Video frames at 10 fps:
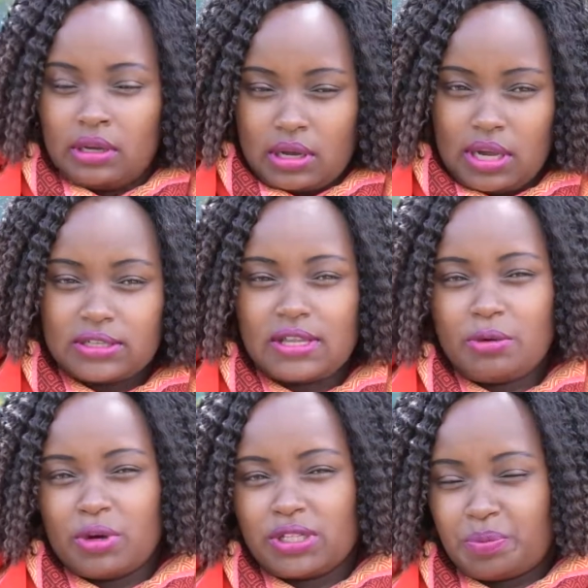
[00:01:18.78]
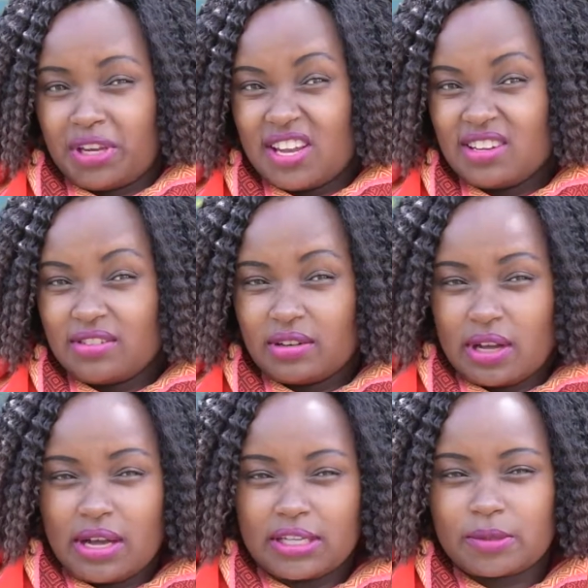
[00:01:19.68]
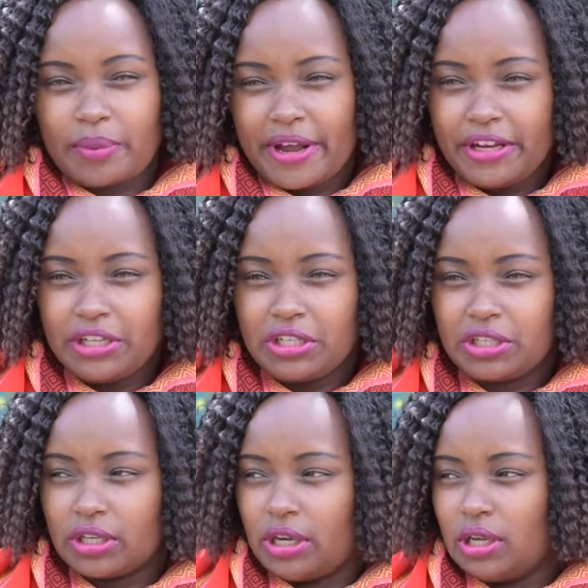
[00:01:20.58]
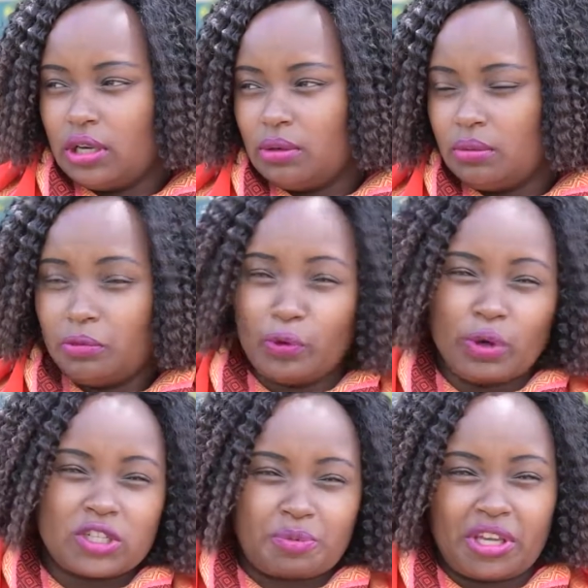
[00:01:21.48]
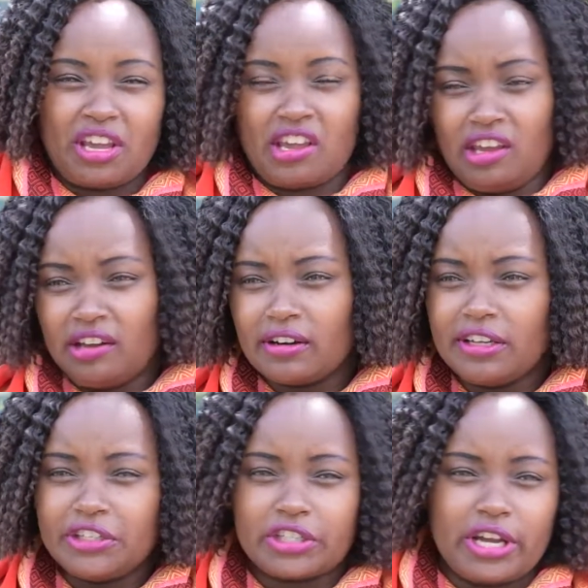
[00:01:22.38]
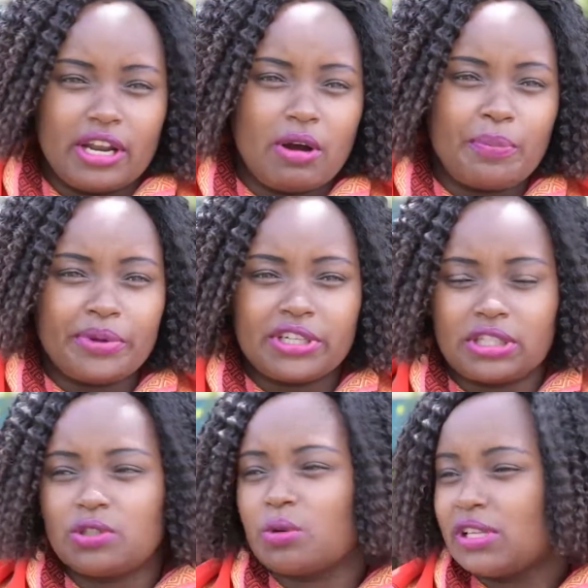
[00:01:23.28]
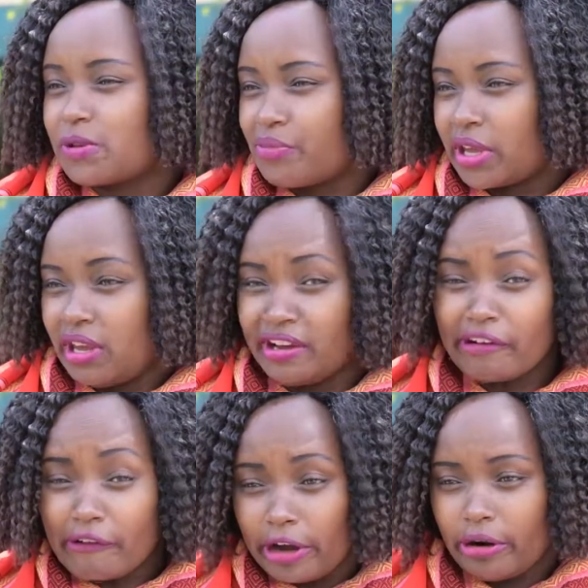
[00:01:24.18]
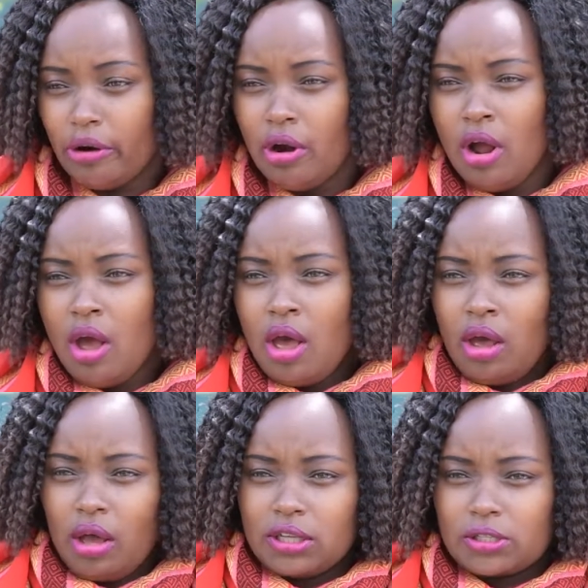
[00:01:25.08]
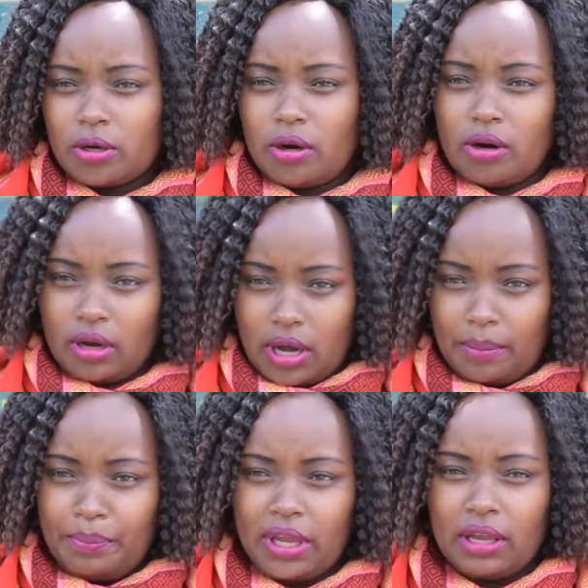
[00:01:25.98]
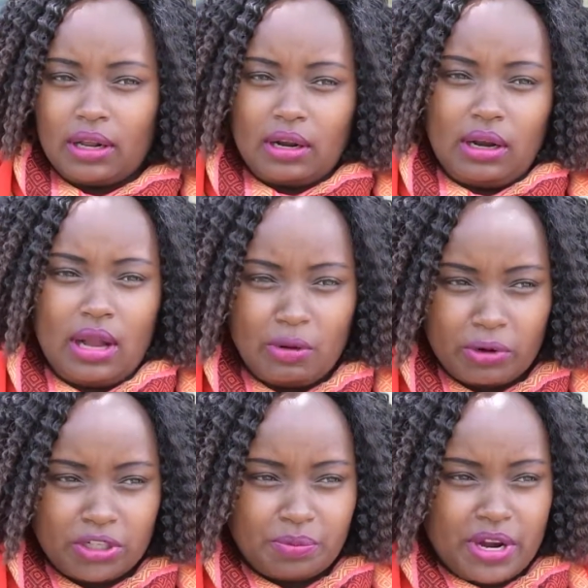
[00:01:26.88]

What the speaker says: as they were speaking Spanish, and we were speaking English, and our patients were speaking Creole. So a big language